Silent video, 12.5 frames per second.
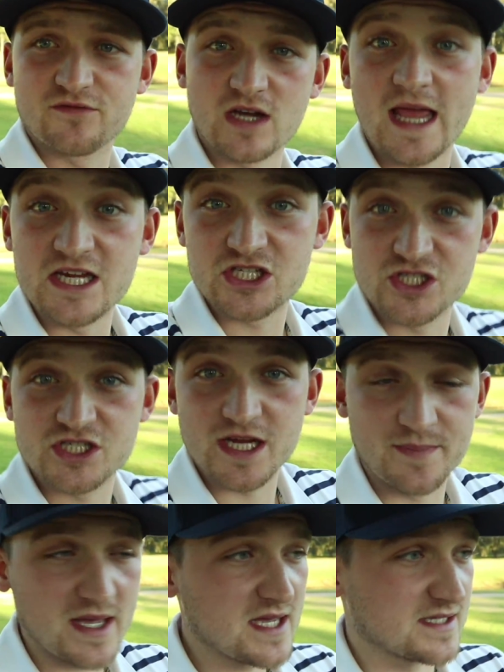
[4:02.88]

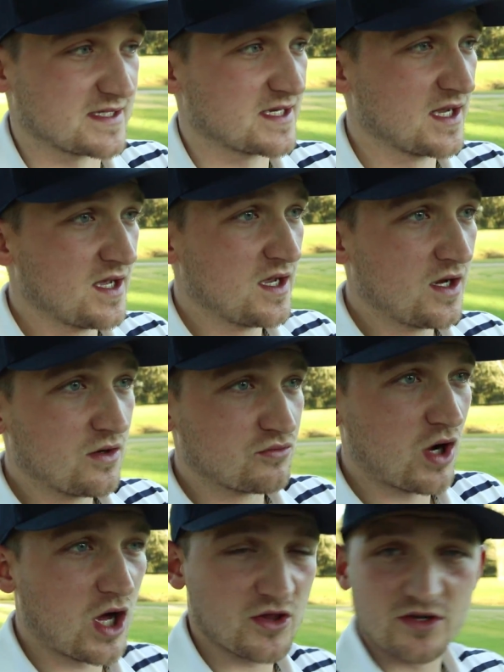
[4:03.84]
relationship is,
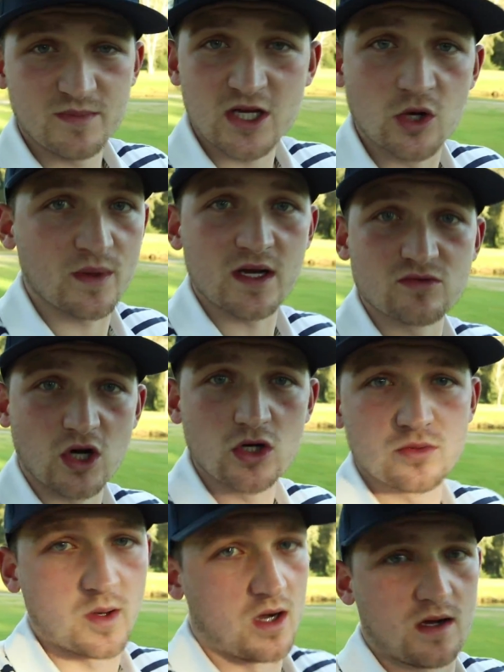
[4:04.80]
rather than becoming a
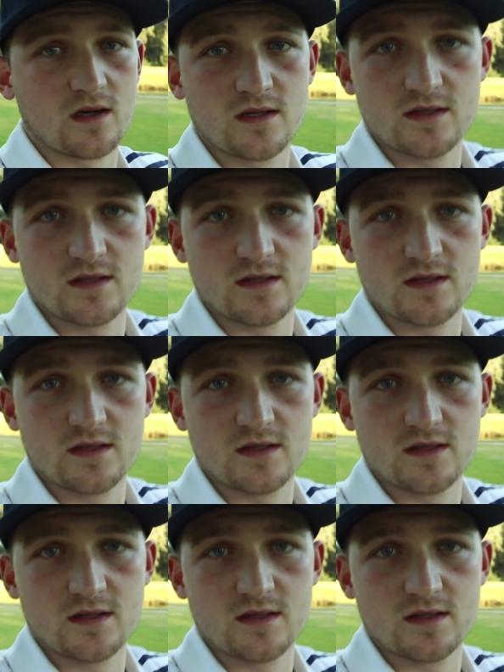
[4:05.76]
robot.